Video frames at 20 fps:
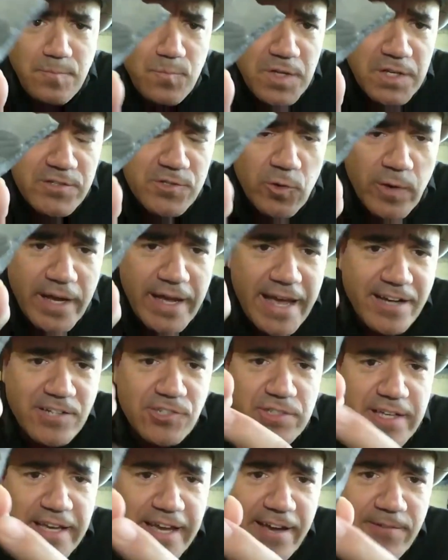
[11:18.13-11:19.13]
So I
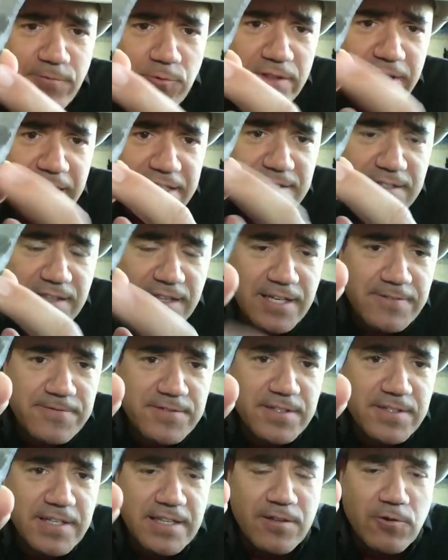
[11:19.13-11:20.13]
actually have one that's
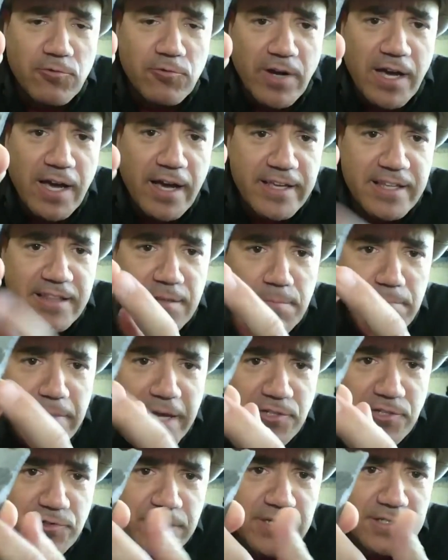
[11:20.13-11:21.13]
left in the rock, in the
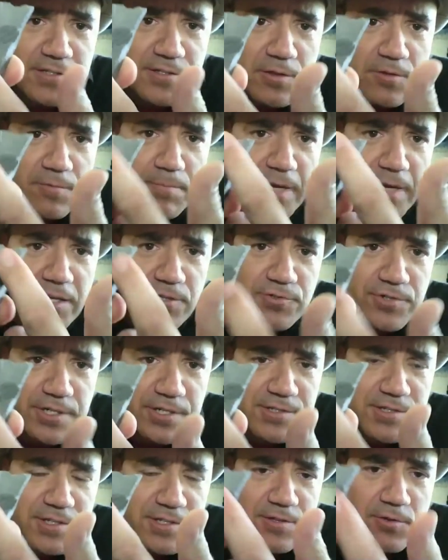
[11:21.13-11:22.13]
matrix. So the
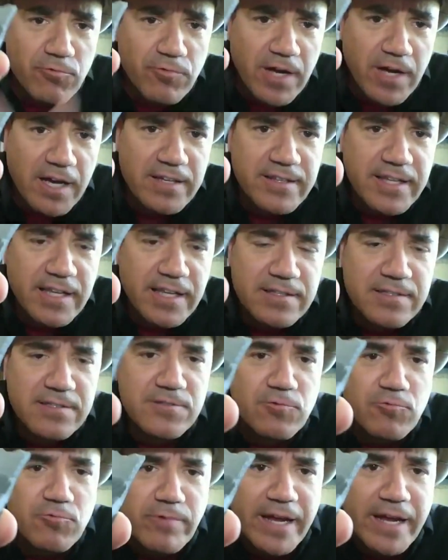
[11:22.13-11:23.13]
matrix is the rock that
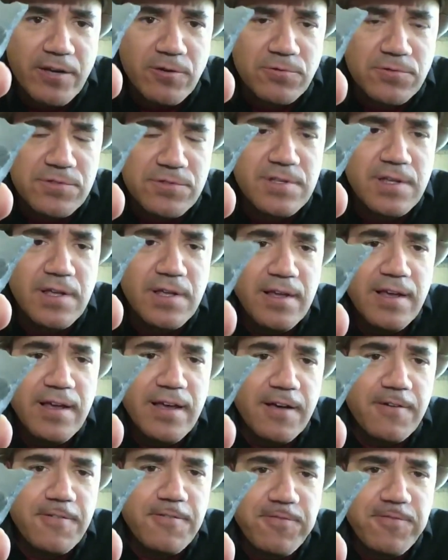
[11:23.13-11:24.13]
surrounds
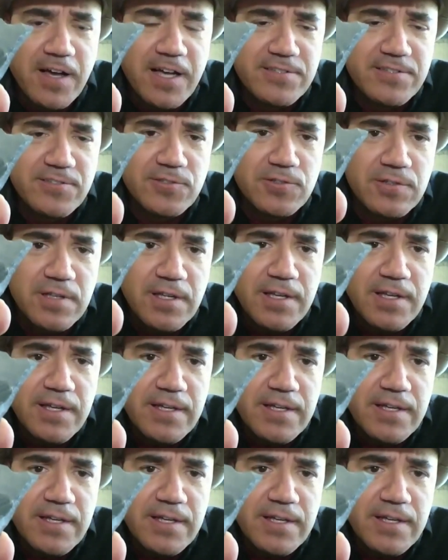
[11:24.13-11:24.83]
a fossil.